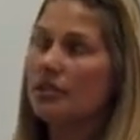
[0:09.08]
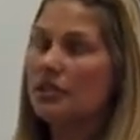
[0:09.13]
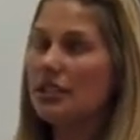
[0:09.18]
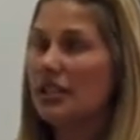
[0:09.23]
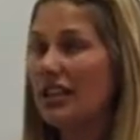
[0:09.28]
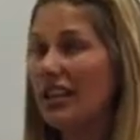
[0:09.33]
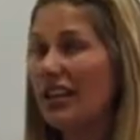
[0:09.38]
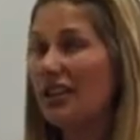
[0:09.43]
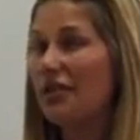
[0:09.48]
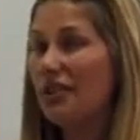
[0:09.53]

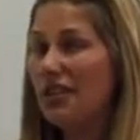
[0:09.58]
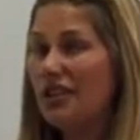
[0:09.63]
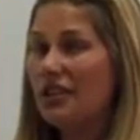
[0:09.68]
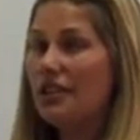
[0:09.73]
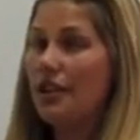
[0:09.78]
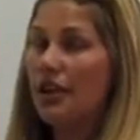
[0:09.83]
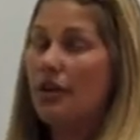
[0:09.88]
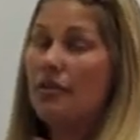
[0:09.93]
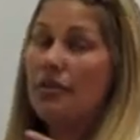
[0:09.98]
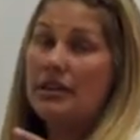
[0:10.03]
In order
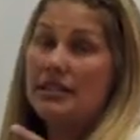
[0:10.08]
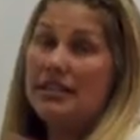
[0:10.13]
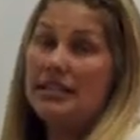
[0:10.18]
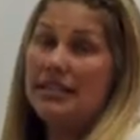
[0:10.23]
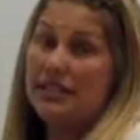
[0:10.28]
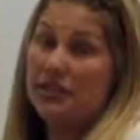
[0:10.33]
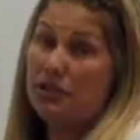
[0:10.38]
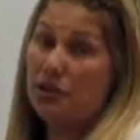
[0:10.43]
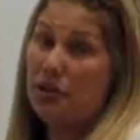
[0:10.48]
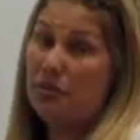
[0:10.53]
to go on to
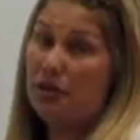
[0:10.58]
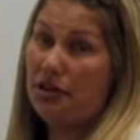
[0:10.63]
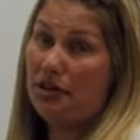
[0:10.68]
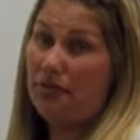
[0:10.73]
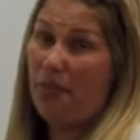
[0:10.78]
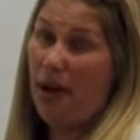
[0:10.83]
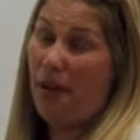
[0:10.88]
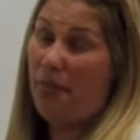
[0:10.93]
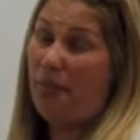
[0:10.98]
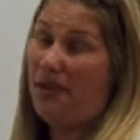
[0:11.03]
distributive
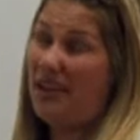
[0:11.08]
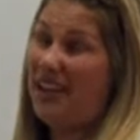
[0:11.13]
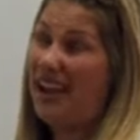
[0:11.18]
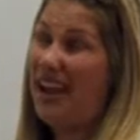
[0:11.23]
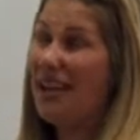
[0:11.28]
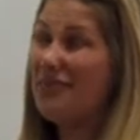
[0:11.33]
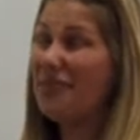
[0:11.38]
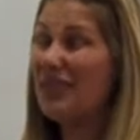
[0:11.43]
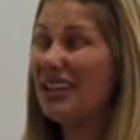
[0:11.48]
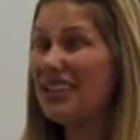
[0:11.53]
property,
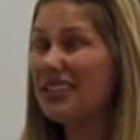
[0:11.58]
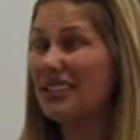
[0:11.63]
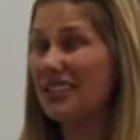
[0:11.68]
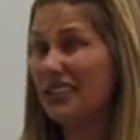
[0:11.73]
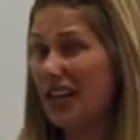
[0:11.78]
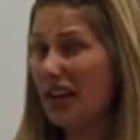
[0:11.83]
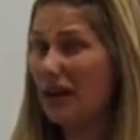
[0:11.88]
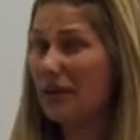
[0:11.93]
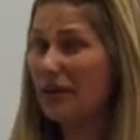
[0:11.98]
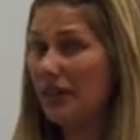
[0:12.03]
I'm going to
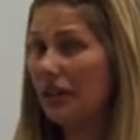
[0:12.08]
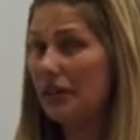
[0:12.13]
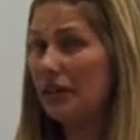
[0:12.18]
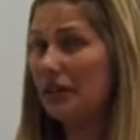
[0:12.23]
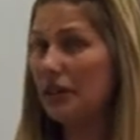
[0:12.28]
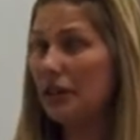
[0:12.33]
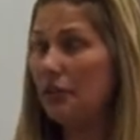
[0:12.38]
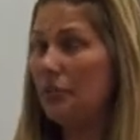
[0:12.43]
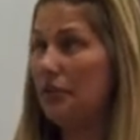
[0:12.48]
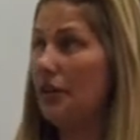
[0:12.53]
start with a
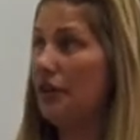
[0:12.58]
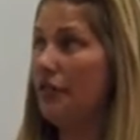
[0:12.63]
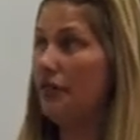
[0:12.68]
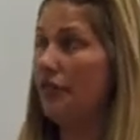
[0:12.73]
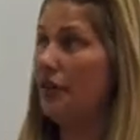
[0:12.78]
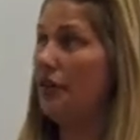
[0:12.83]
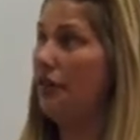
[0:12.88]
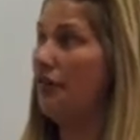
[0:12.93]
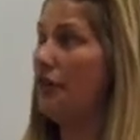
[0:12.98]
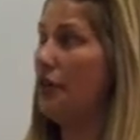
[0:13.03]
little bit of
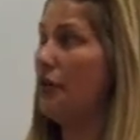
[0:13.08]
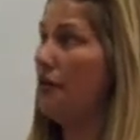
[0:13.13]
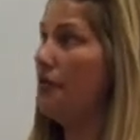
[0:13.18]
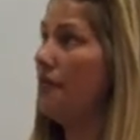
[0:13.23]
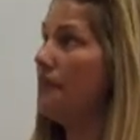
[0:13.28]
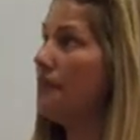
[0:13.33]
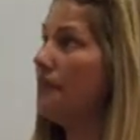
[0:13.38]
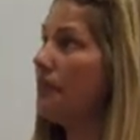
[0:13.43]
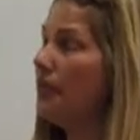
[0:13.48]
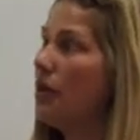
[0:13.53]
review.
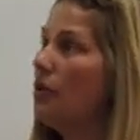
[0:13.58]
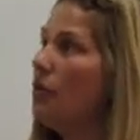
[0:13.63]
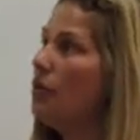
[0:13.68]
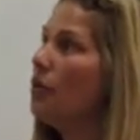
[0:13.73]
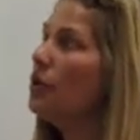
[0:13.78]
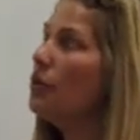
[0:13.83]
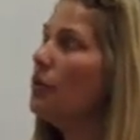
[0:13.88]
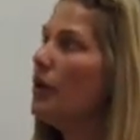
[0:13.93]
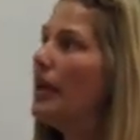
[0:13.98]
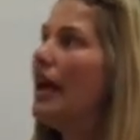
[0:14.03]

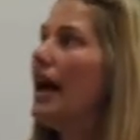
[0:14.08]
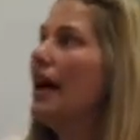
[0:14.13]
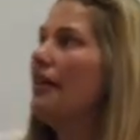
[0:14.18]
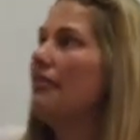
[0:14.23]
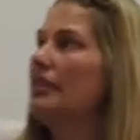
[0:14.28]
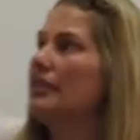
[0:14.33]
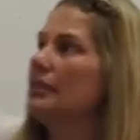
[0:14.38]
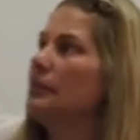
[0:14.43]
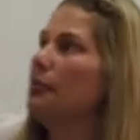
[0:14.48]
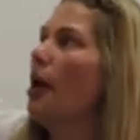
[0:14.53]
When we have
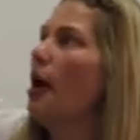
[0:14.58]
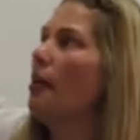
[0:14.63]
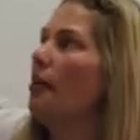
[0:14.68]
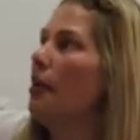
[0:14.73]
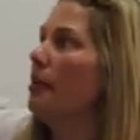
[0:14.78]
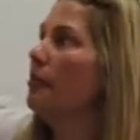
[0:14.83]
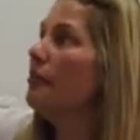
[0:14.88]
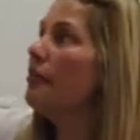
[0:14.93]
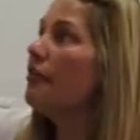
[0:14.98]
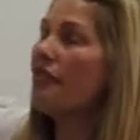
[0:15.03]
this
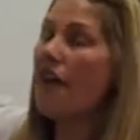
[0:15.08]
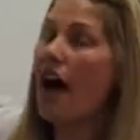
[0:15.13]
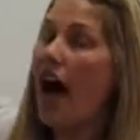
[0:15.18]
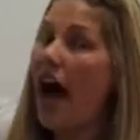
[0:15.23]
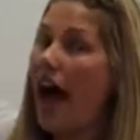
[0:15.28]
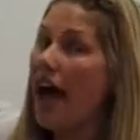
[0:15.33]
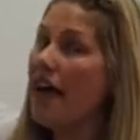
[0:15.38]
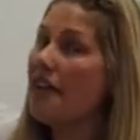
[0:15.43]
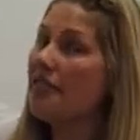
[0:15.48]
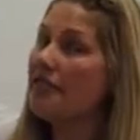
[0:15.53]
problem, 5
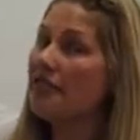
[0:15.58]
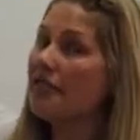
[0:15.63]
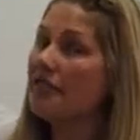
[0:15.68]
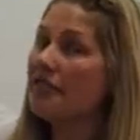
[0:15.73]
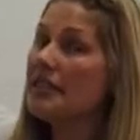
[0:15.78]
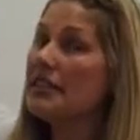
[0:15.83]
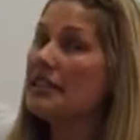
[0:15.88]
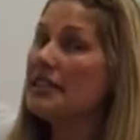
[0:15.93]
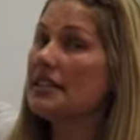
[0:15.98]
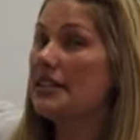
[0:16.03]

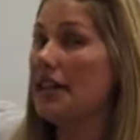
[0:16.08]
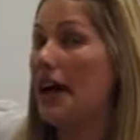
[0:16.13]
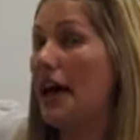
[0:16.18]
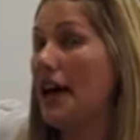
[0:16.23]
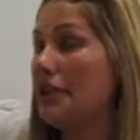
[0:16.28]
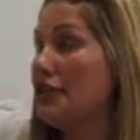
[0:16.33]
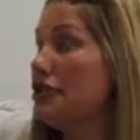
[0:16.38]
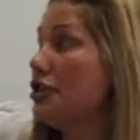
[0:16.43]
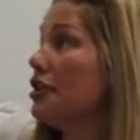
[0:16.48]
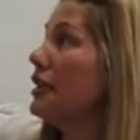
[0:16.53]

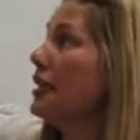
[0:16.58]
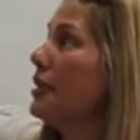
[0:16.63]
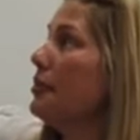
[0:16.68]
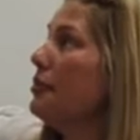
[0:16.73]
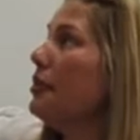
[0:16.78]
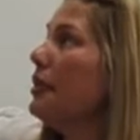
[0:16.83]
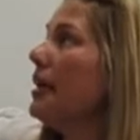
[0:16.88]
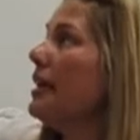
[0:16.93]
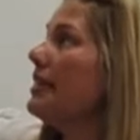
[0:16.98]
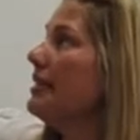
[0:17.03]
touching the
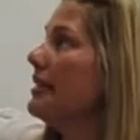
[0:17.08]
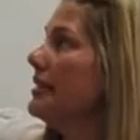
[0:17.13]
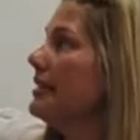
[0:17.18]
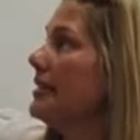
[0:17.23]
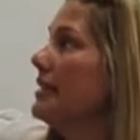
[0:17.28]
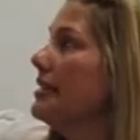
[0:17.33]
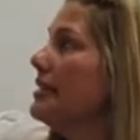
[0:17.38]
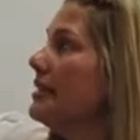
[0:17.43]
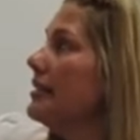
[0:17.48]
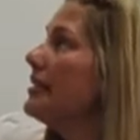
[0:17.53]

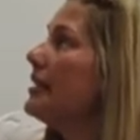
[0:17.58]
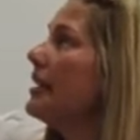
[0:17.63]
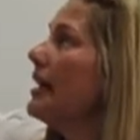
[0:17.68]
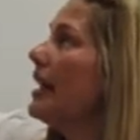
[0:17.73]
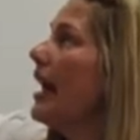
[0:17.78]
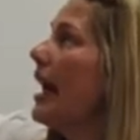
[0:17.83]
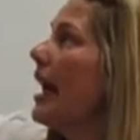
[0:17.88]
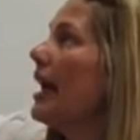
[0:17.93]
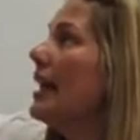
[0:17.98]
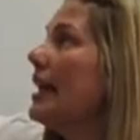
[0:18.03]
parentheses,
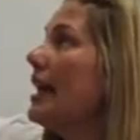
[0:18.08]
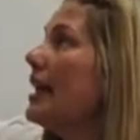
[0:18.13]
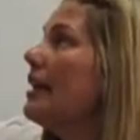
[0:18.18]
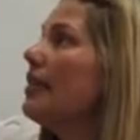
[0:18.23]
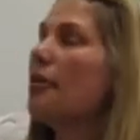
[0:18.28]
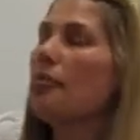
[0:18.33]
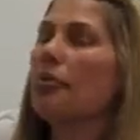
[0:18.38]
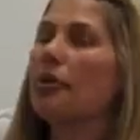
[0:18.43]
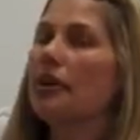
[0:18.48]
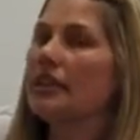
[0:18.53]
and in
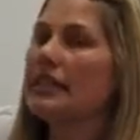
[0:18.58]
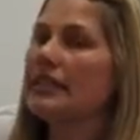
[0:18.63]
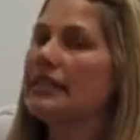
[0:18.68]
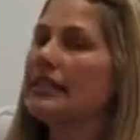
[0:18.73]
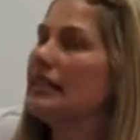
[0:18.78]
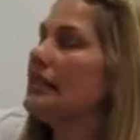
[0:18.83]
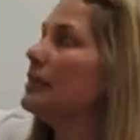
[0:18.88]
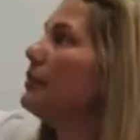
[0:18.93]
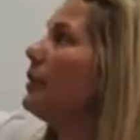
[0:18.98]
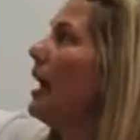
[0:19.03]
the
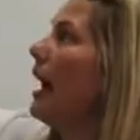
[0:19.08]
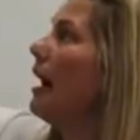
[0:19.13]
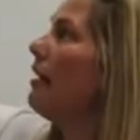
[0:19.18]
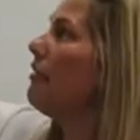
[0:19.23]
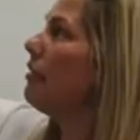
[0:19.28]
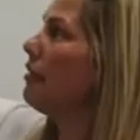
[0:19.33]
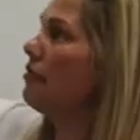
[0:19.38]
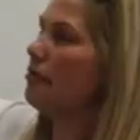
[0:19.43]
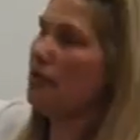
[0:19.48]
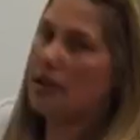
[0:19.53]
parentheses we
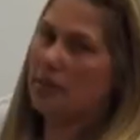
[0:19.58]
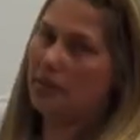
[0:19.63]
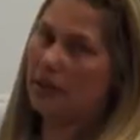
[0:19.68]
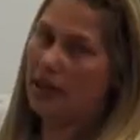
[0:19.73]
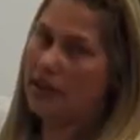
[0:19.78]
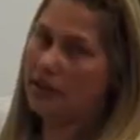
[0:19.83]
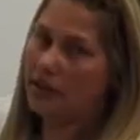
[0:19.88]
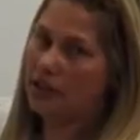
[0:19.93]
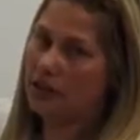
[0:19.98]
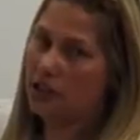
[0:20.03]
have 3
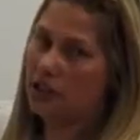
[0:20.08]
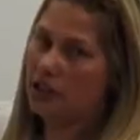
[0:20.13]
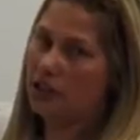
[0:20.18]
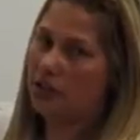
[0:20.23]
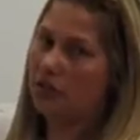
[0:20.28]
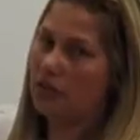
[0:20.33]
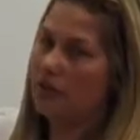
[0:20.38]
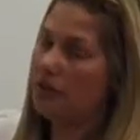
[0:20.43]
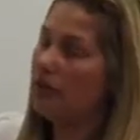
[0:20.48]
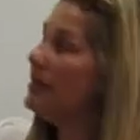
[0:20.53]
plus 2.
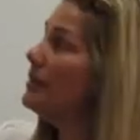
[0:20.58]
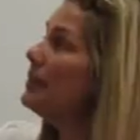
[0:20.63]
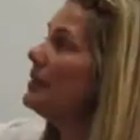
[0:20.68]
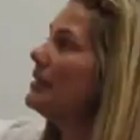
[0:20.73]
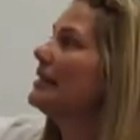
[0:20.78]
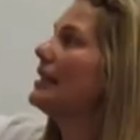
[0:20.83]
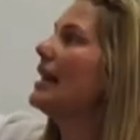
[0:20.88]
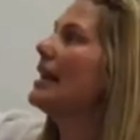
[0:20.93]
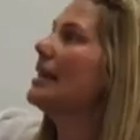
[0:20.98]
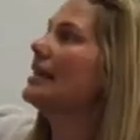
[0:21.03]
We would
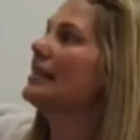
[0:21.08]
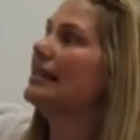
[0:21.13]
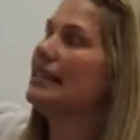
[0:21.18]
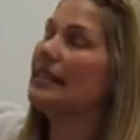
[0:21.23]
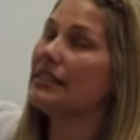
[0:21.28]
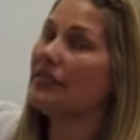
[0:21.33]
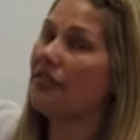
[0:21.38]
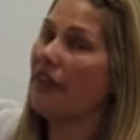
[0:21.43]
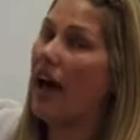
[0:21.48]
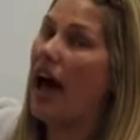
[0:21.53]
say this
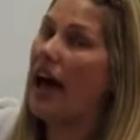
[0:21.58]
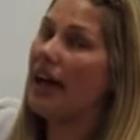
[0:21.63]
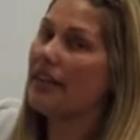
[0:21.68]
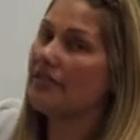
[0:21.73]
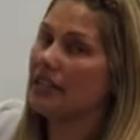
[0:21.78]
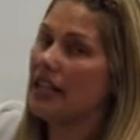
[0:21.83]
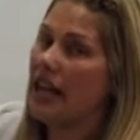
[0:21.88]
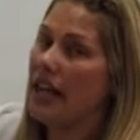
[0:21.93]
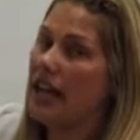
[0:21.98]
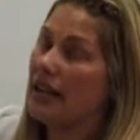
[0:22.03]
is 5
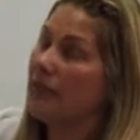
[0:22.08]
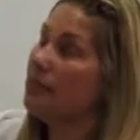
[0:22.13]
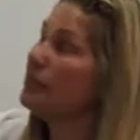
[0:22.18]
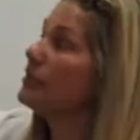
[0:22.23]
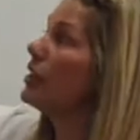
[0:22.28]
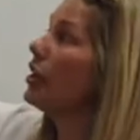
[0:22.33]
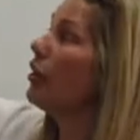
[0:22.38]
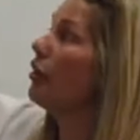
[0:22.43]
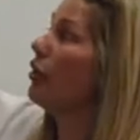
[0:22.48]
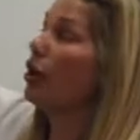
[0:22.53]
times
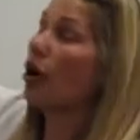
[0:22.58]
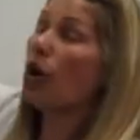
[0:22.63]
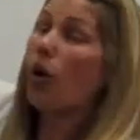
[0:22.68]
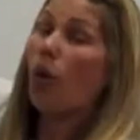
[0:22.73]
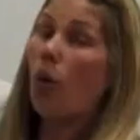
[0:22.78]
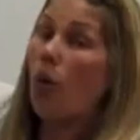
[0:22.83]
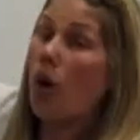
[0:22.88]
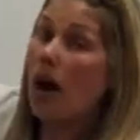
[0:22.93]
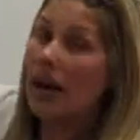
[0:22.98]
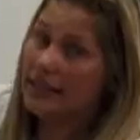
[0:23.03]
the
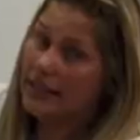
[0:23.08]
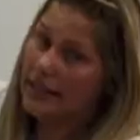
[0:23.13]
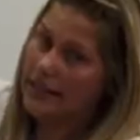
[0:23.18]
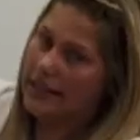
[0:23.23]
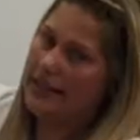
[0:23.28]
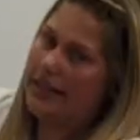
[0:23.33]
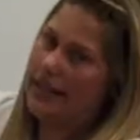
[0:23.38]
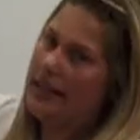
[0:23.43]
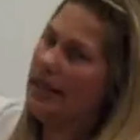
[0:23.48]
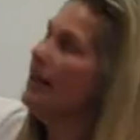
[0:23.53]

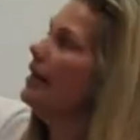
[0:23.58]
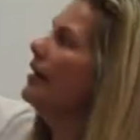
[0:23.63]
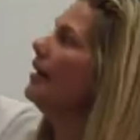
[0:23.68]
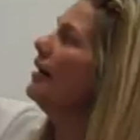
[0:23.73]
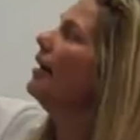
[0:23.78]
quantity